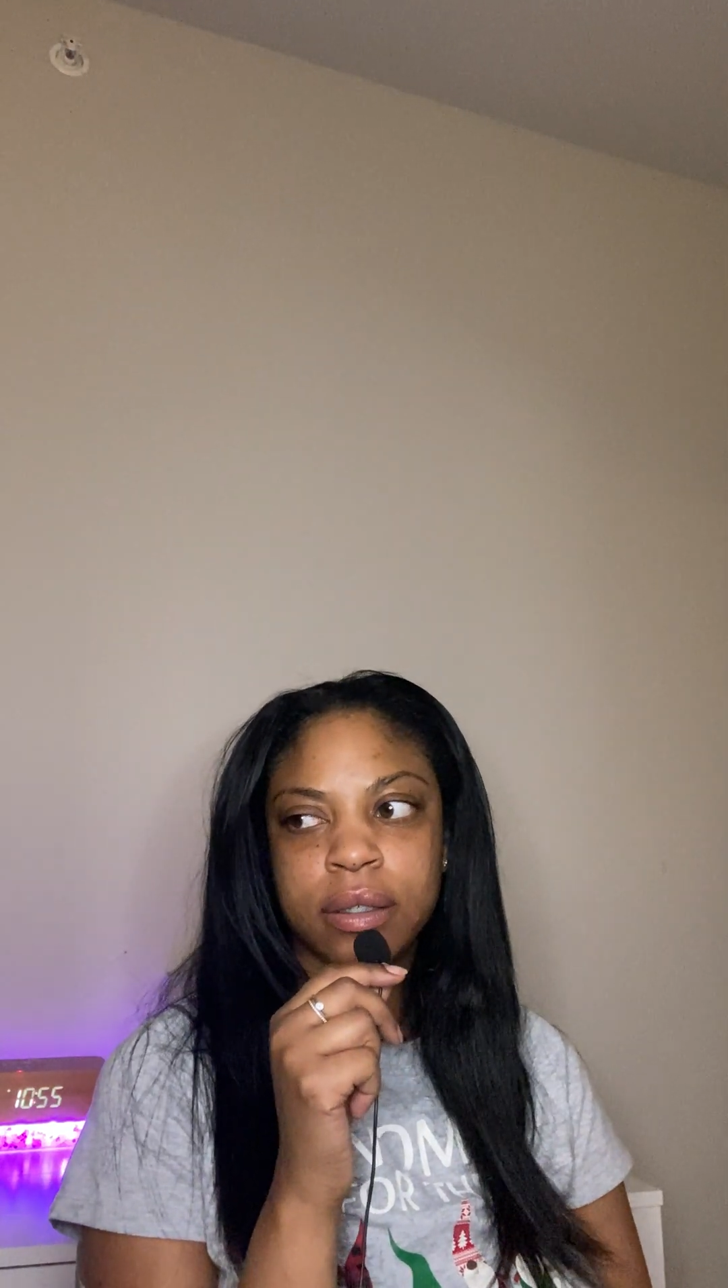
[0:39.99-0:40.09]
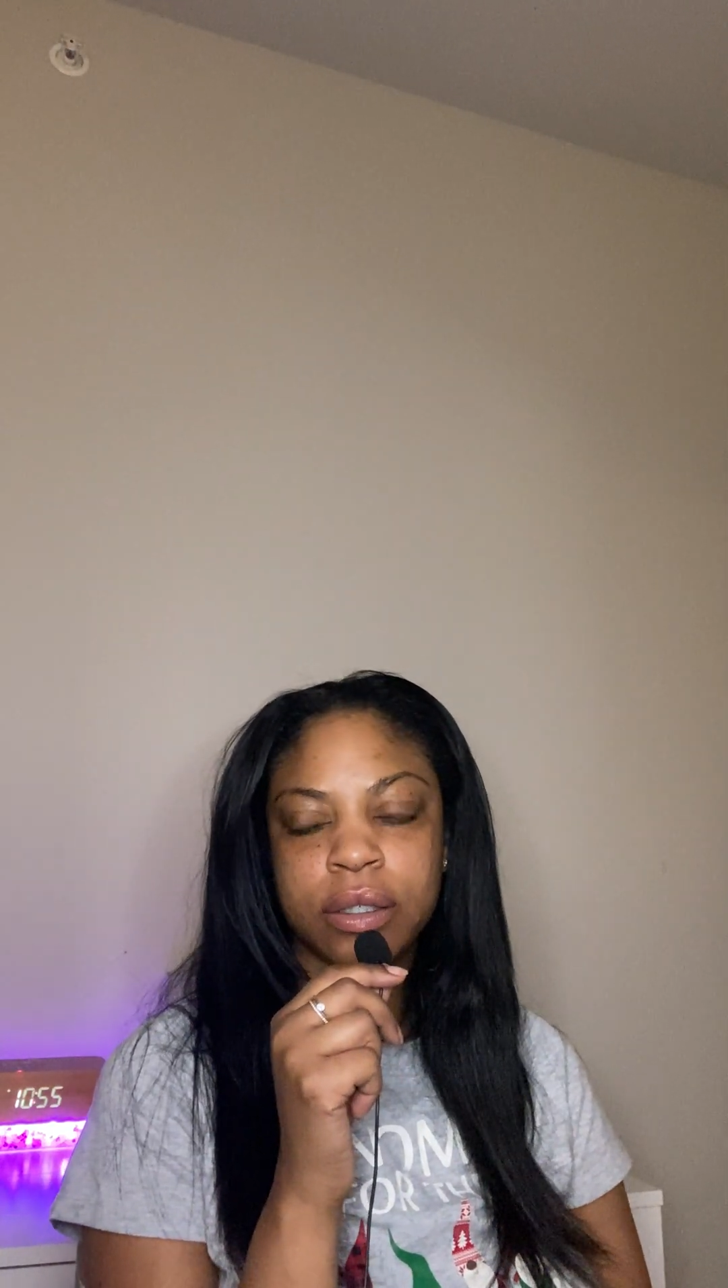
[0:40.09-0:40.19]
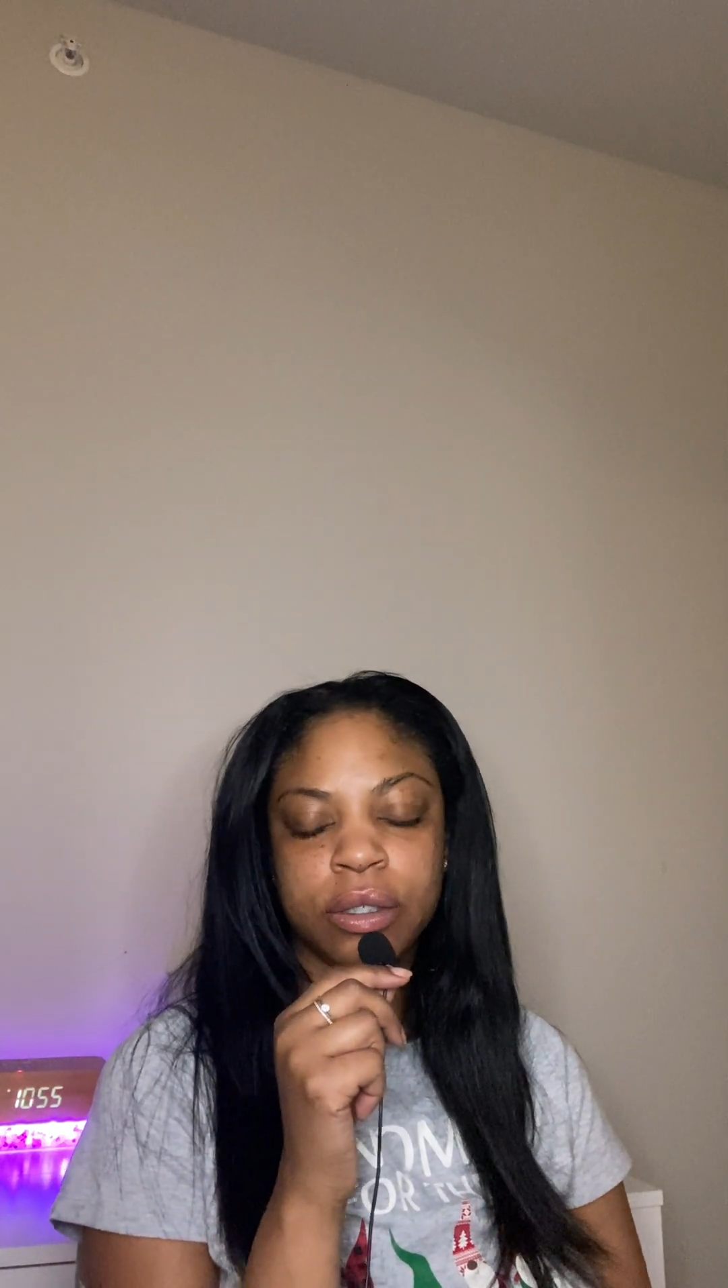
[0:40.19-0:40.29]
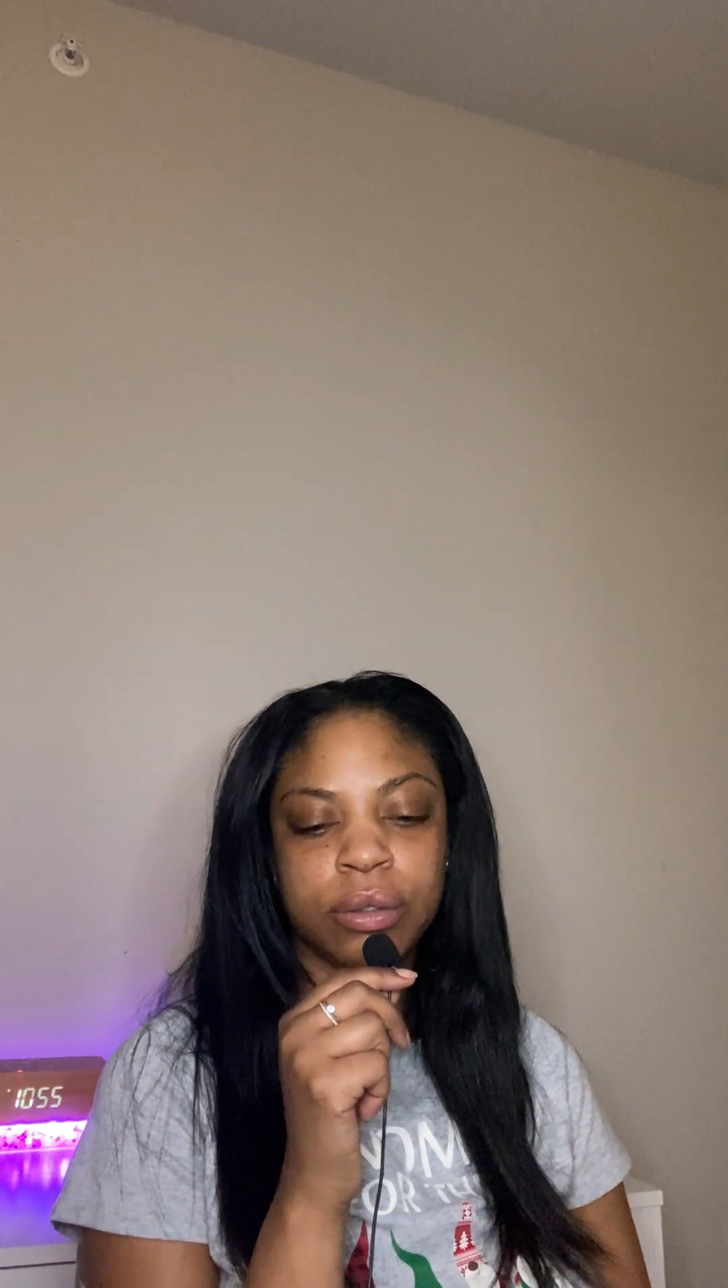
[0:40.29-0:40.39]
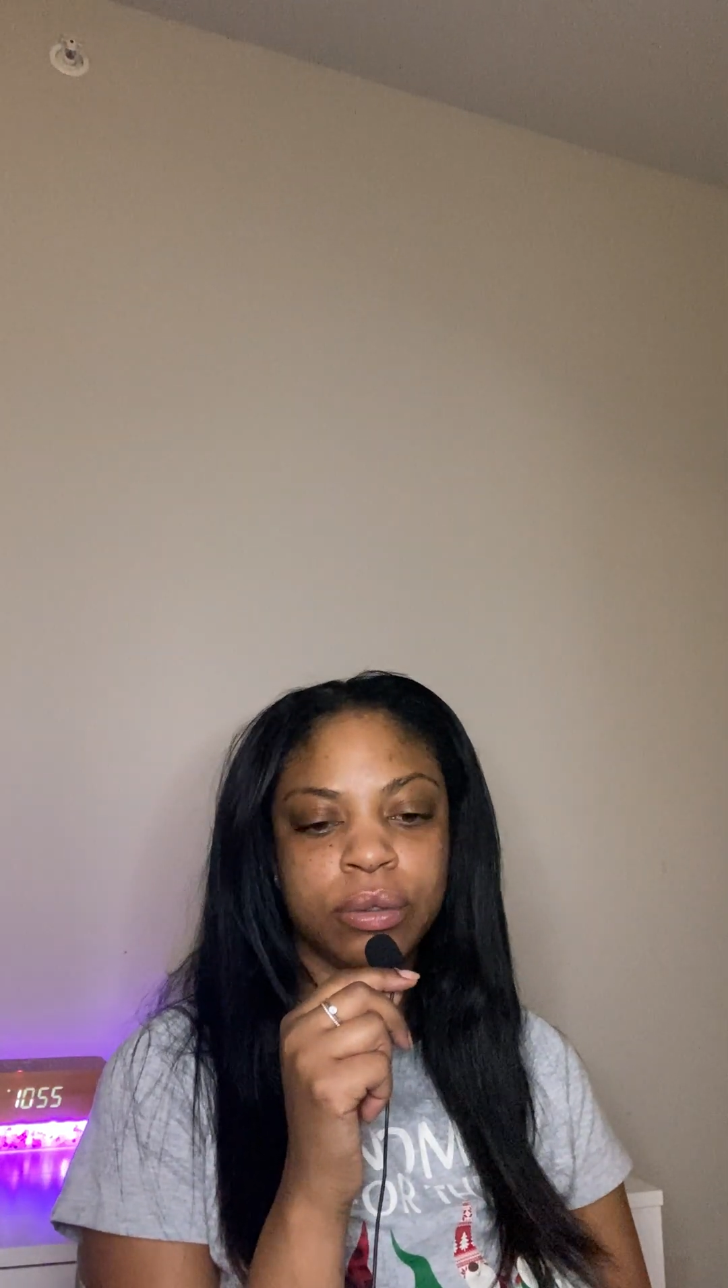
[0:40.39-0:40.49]

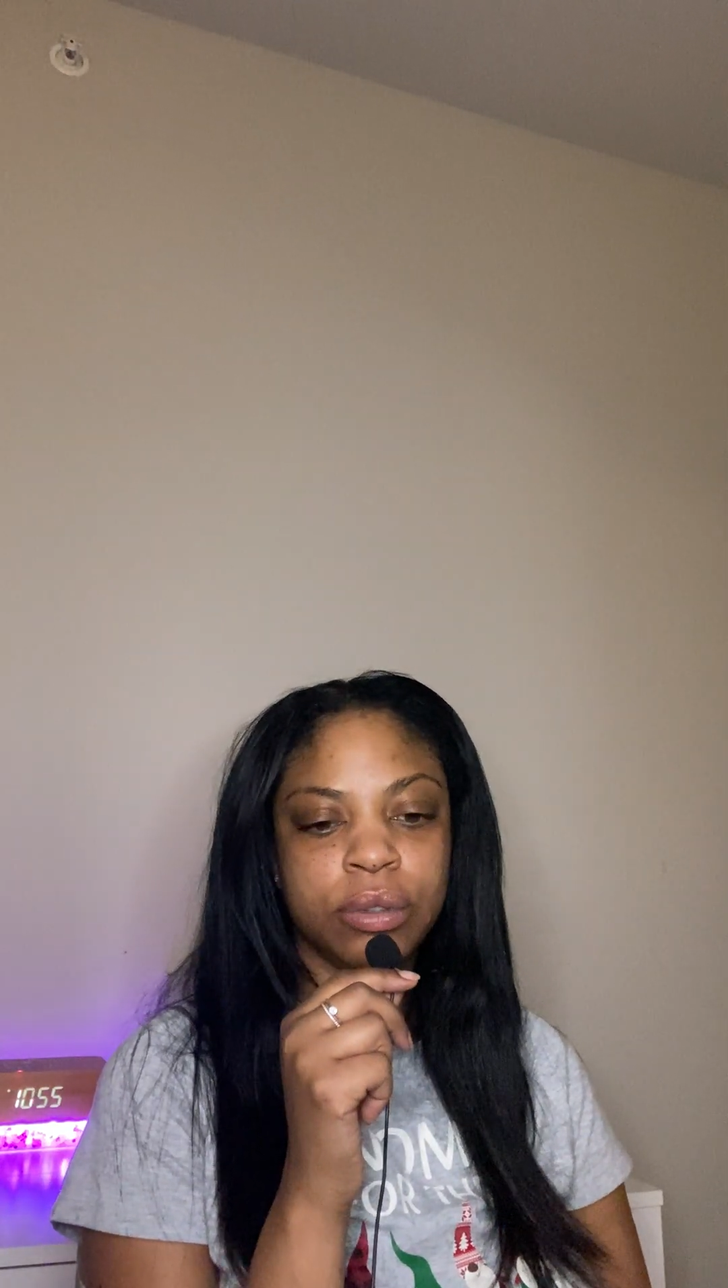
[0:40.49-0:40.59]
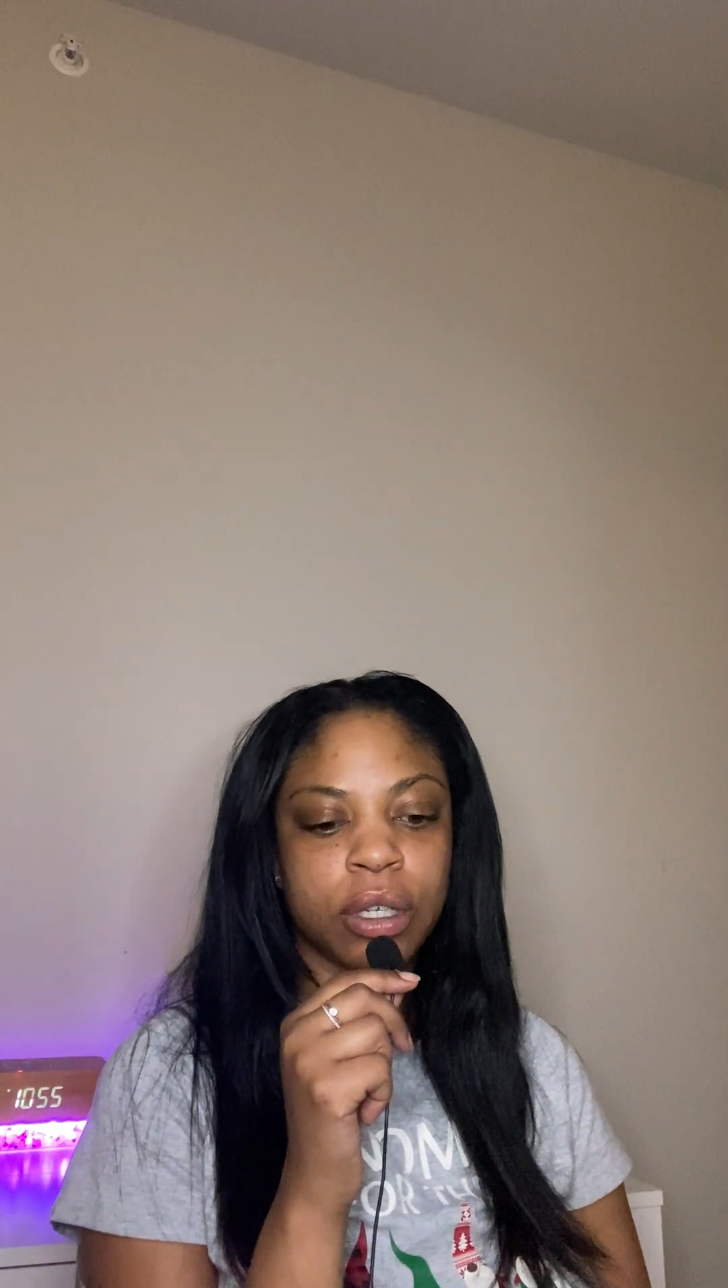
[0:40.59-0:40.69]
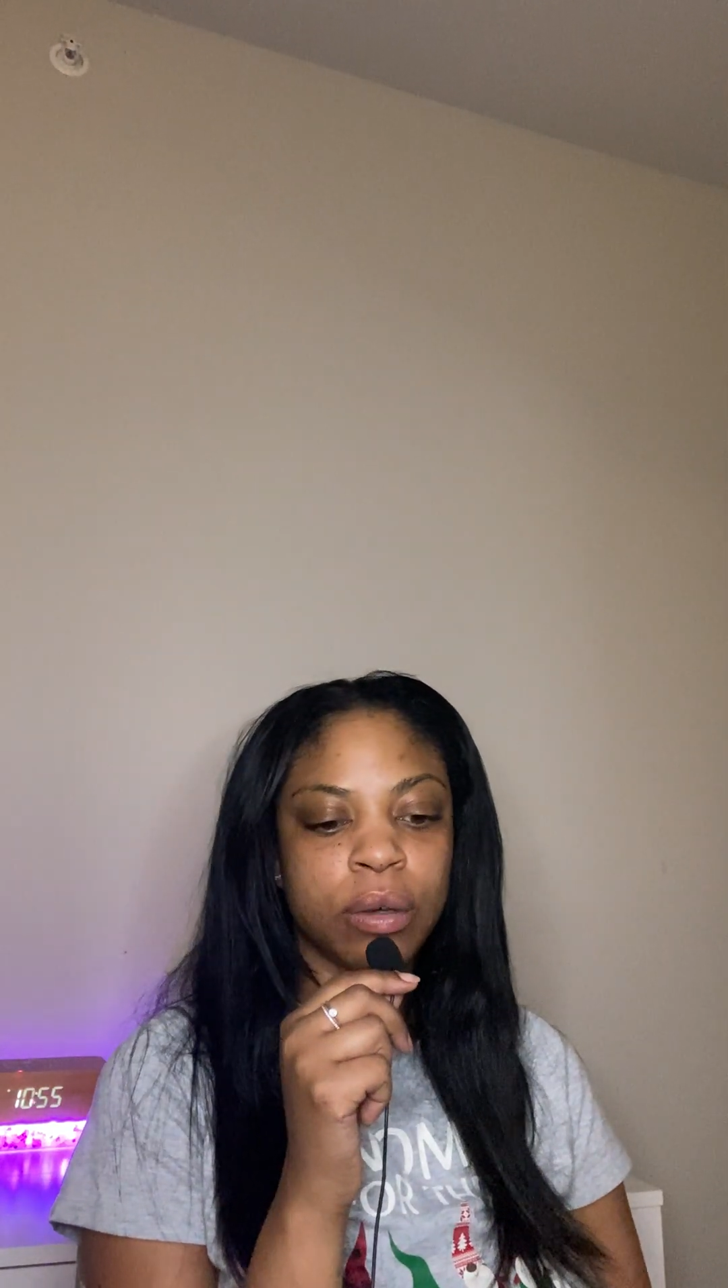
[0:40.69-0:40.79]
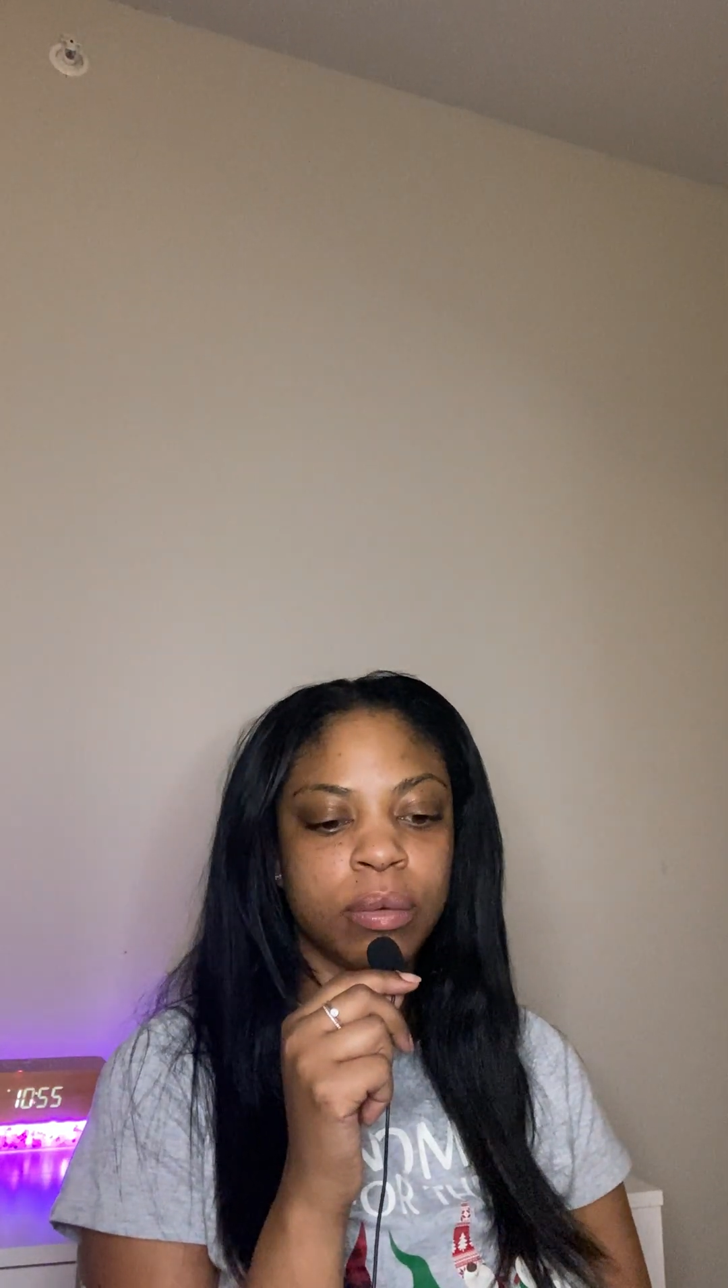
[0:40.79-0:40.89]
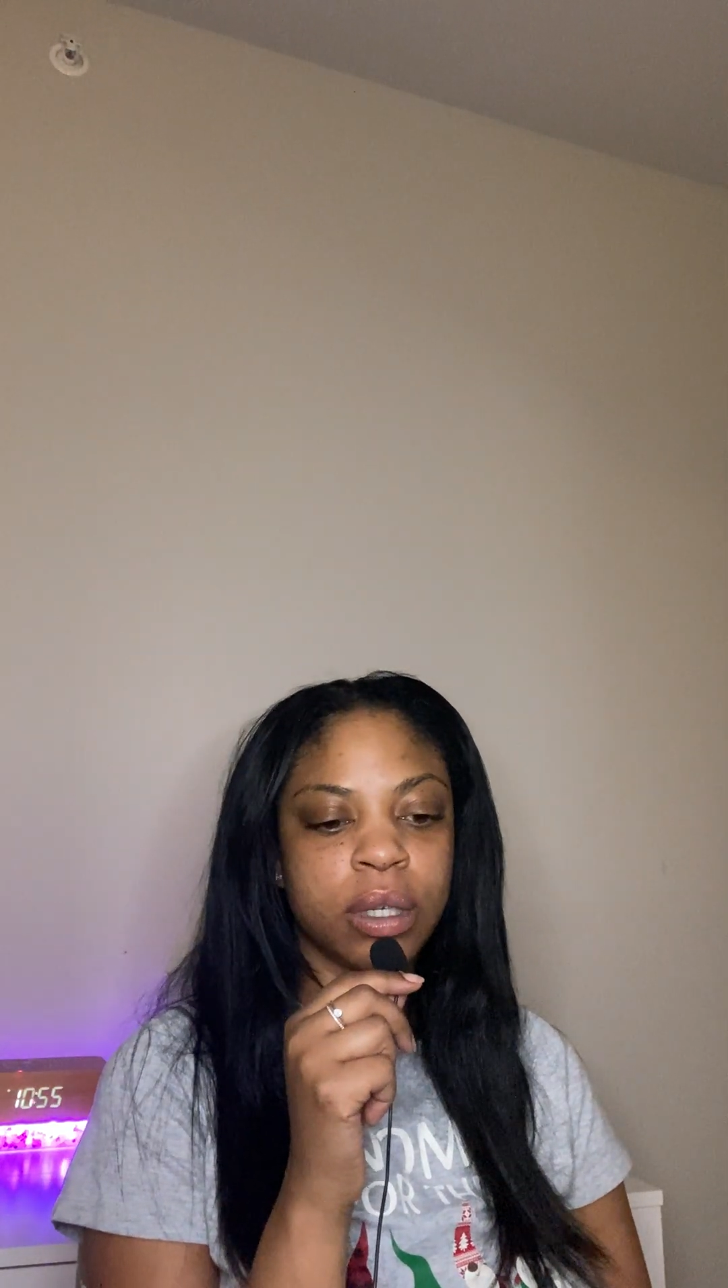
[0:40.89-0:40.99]
you
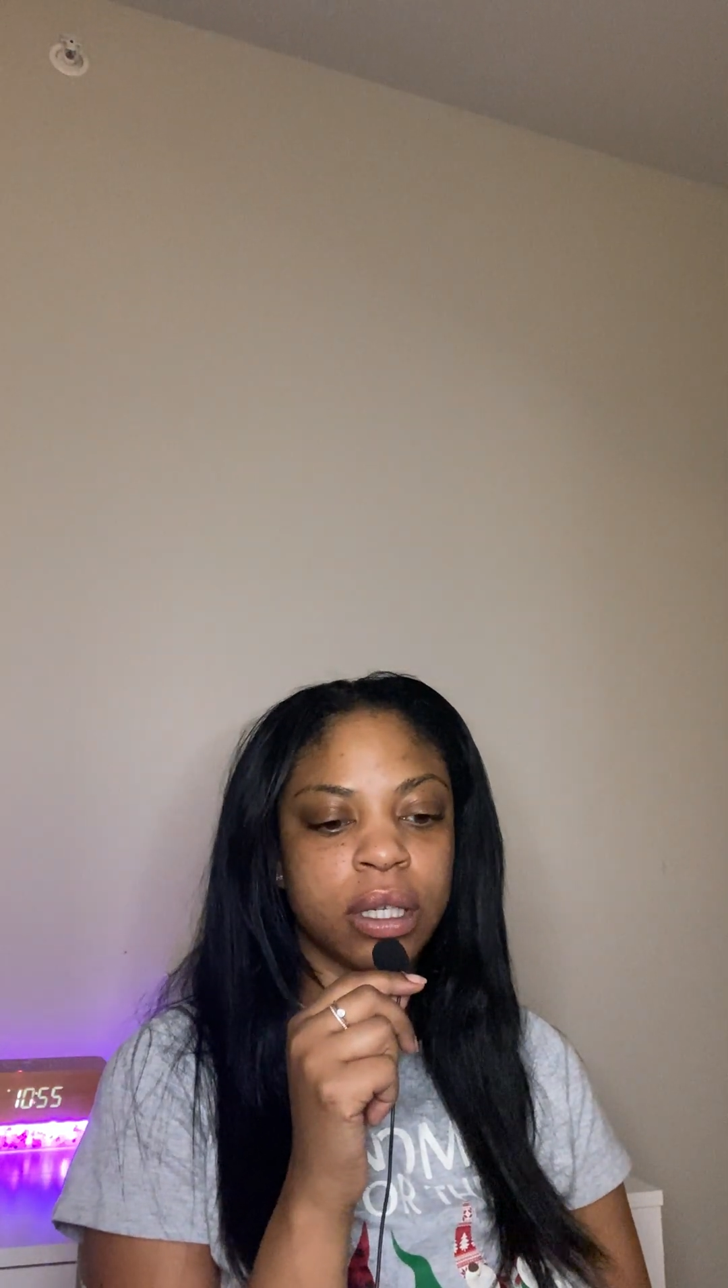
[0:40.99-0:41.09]
don't want